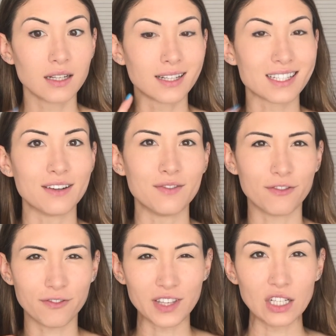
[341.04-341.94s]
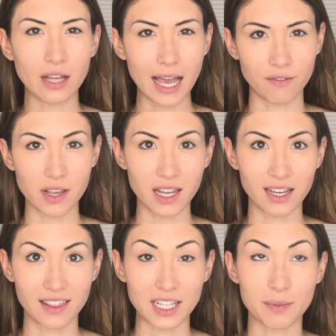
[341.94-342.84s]
doesn't feel heavy.
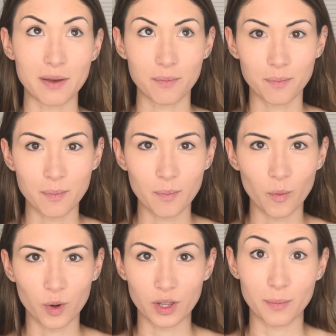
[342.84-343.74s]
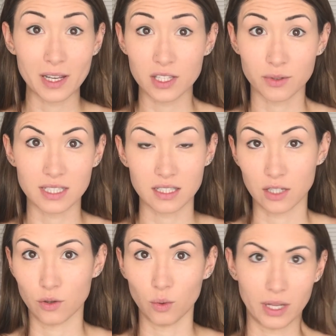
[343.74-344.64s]
That's one of the biggest reasons I
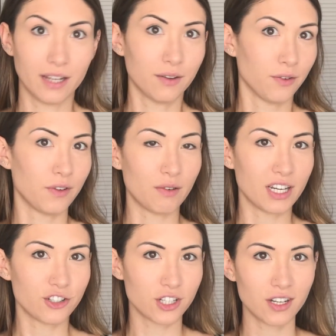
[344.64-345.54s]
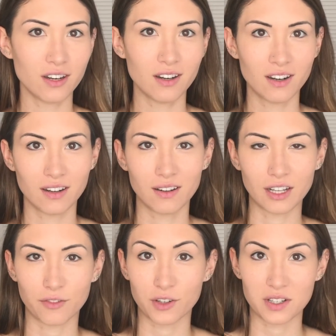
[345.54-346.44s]
don't like foundation.
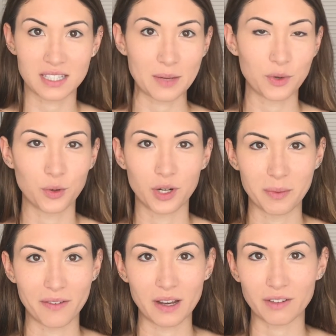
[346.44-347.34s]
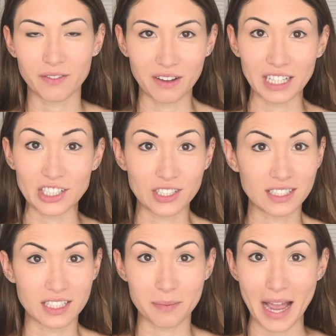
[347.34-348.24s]
Like for example, one of my favorite
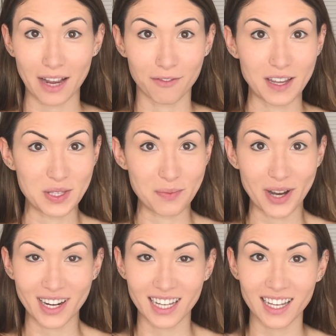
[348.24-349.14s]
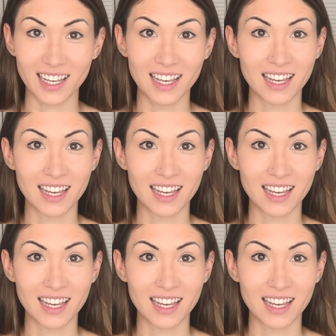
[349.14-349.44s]
foundations is MAC Face and Body,